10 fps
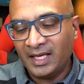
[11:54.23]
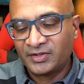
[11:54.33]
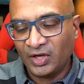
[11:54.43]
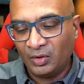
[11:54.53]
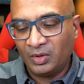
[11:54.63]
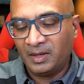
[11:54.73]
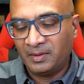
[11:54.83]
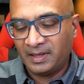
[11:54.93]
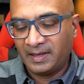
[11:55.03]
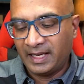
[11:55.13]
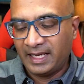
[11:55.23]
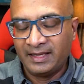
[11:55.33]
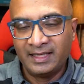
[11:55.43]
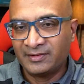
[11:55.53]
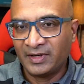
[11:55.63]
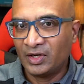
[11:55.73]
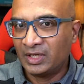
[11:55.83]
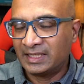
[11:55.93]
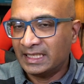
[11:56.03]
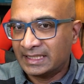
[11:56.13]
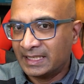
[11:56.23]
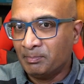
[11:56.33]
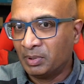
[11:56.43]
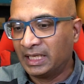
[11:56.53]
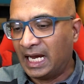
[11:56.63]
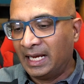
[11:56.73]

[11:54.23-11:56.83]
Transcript: So in this video, it's simply,